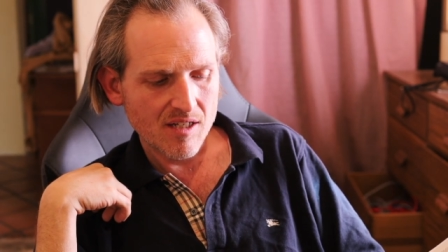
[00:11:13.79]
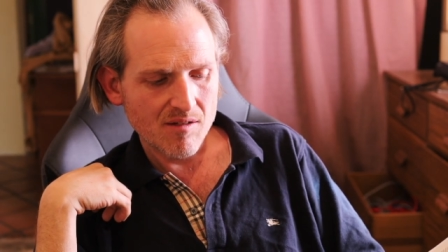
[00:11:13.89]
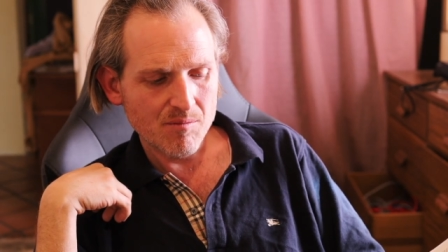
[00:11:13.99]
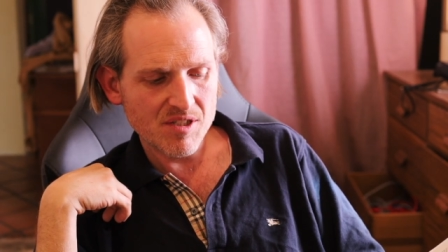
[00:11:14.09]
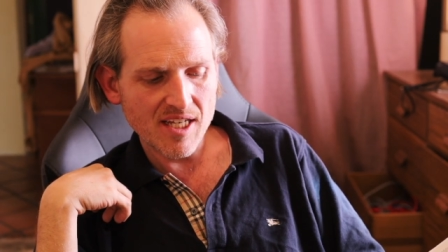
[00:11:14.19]

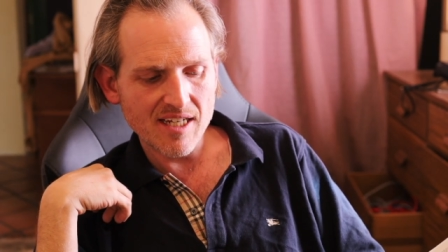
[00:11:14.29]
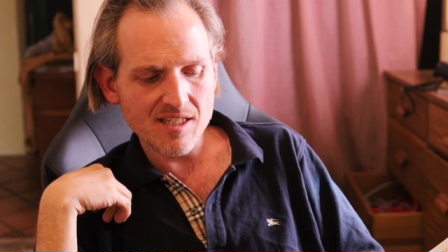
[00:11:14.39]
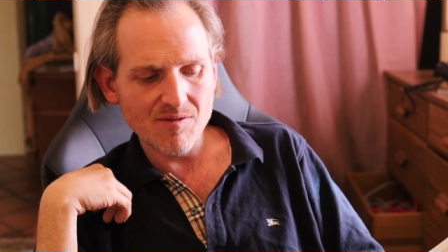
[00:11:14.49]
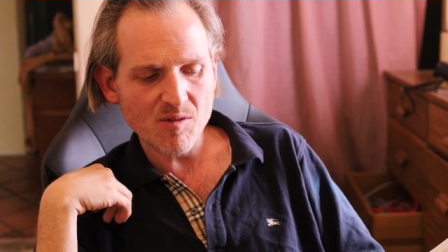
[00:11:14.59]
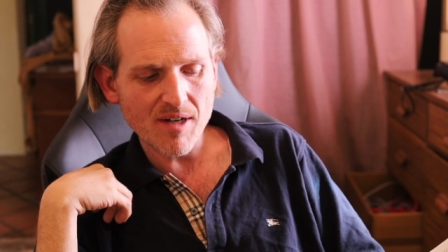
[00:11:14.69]
Mistakes
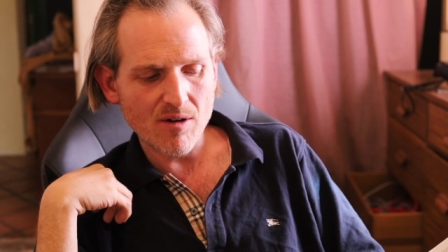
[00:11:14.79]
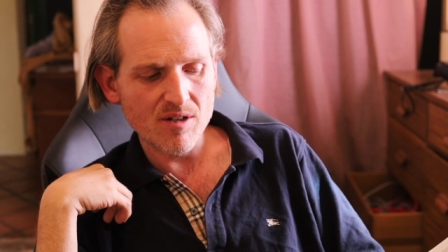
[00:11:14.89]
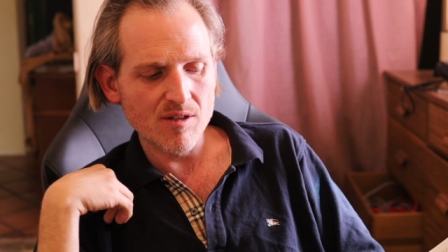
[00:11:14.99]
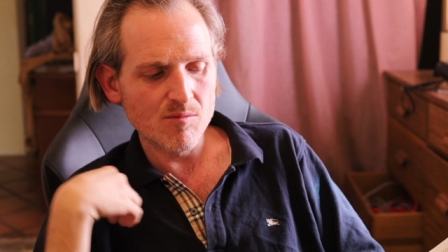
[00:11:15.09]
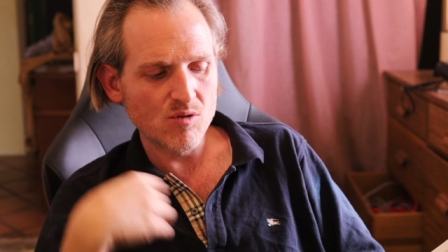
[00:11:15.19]
giving power to
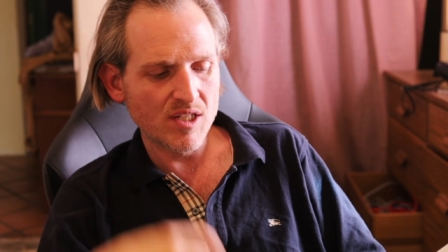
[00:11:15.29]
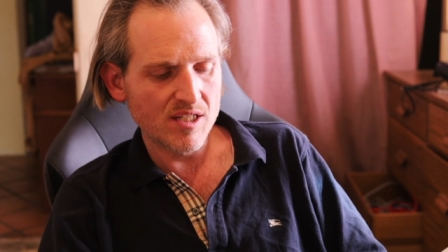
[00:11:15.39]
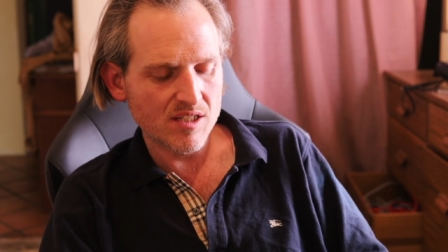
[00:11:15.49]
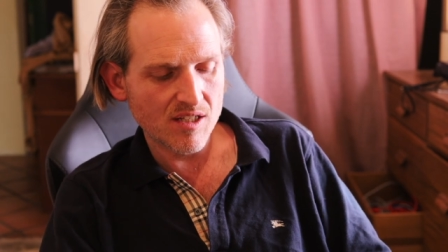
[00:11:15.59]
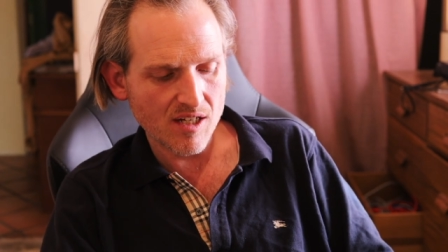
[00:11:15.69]
the
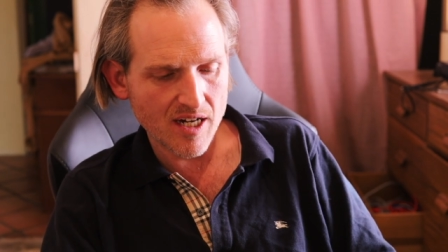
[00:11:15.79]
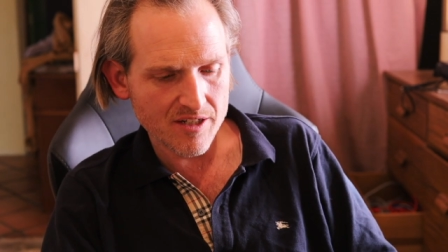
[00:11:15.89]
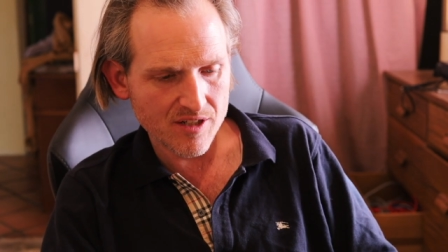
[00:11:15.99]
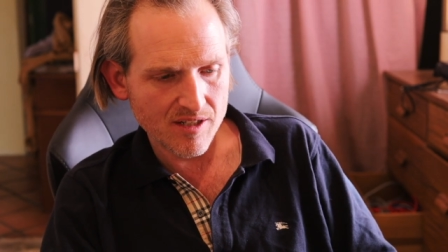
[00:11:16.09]
moodiness and the caution.